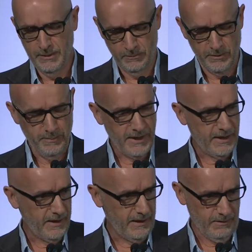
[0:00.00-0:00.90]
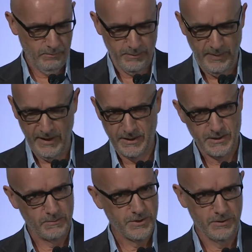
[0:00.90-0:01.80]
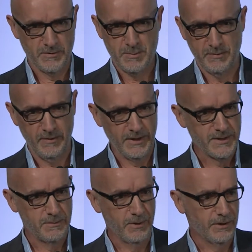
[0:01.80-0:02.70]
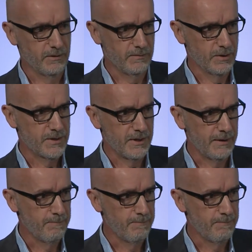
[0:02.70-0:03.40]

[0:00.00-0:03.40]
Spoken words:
with Medicare and with banks and with service providers in my university.